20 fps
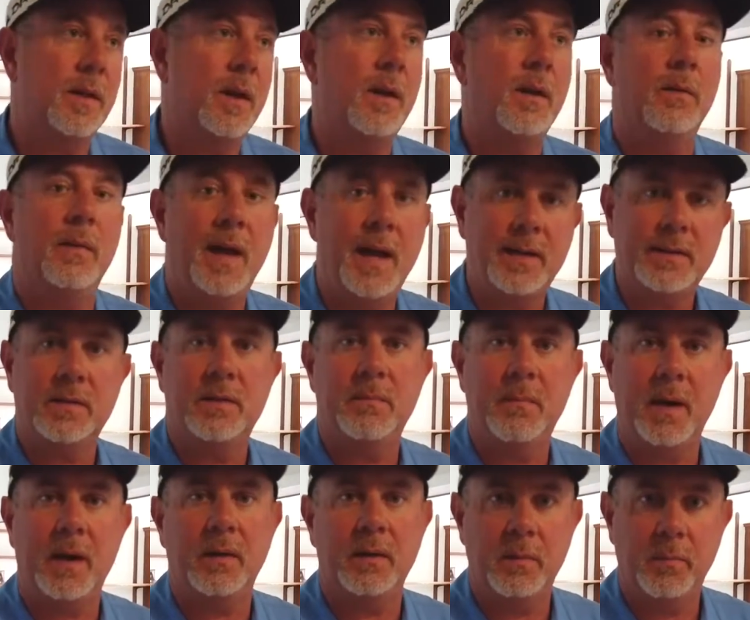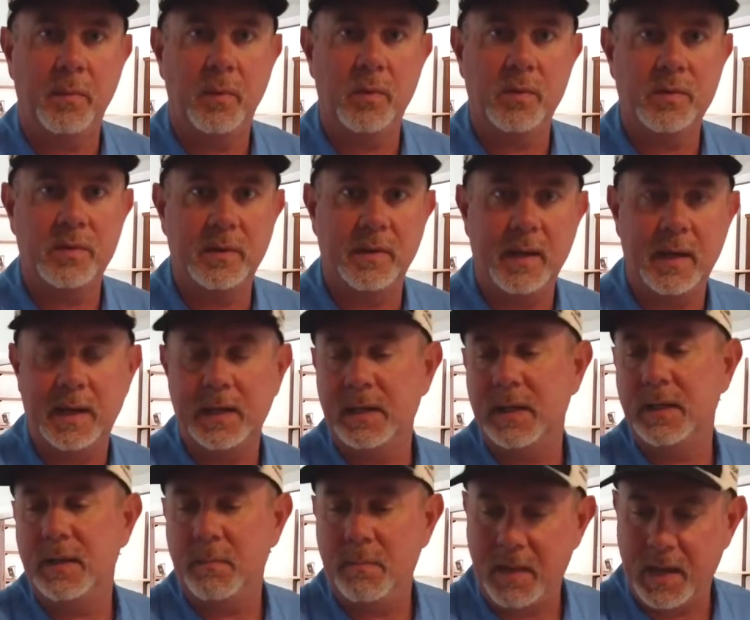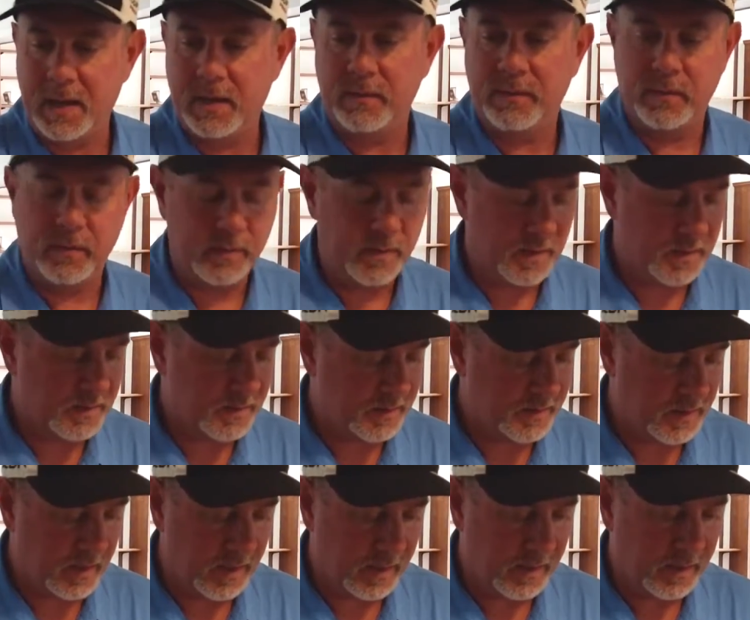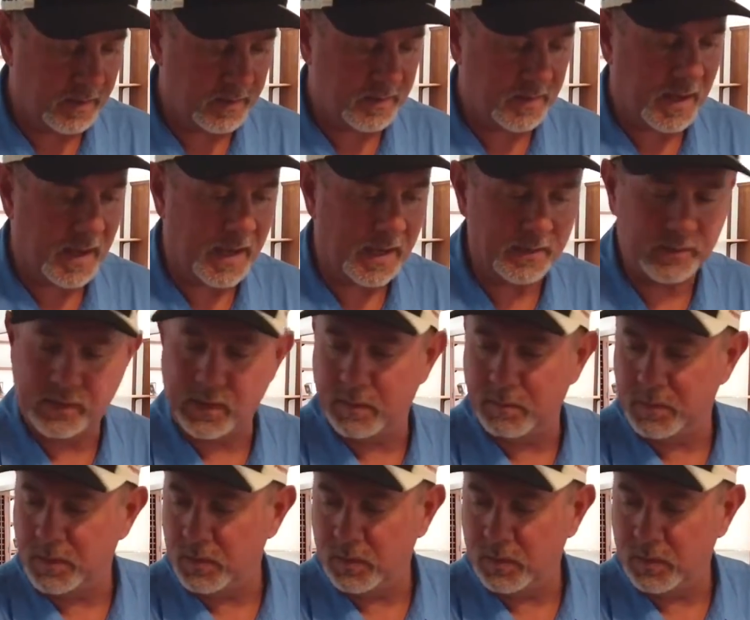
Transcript: and go, that's about the portion that I need to make for this size that I'm